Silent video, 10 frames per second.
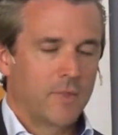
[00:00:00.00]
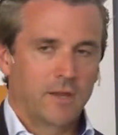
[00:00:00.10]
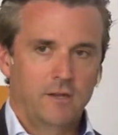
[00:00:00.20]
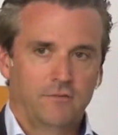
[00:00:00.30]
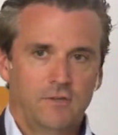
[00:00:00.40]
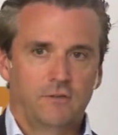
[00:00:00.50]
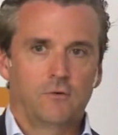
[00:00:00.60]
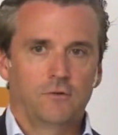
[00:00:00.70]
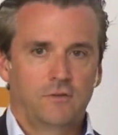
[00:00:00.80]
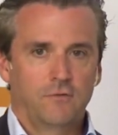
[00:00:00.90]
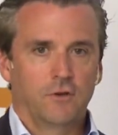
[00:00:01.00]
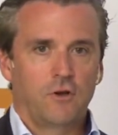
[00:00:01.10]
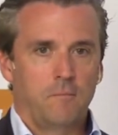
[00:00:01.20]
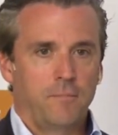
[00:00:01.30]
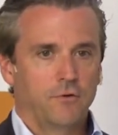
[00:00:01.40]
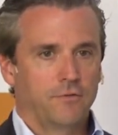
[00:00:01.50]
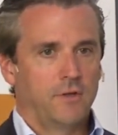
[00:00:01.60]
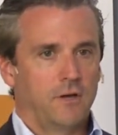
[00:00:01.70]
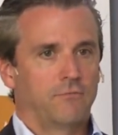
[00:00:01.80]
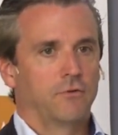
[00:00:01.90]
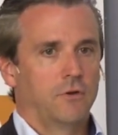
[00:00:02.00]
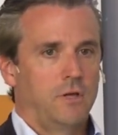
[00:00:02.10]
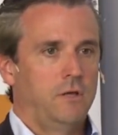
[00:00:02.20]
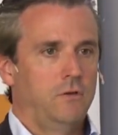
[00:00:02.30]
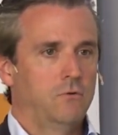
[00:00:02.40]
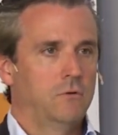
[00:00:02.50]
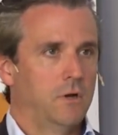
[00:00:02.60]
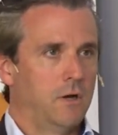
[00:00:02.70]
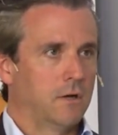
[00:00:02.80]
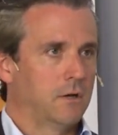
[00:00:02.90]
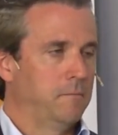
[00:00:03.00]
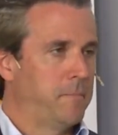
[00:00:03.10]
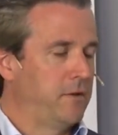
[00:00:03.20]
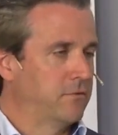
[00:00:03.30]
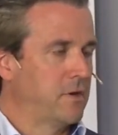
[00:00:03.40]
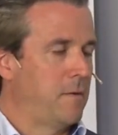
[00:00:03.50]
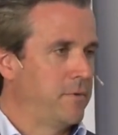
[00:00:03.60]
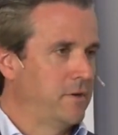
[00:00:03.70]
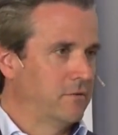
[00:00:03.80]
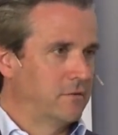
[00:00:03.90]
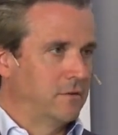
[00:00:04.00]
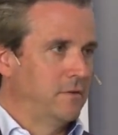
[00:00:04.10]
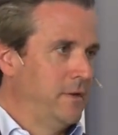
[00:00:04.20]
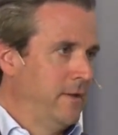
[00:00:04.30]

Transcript: And it's, so it's difficult both uh, for EU-based uh, companies to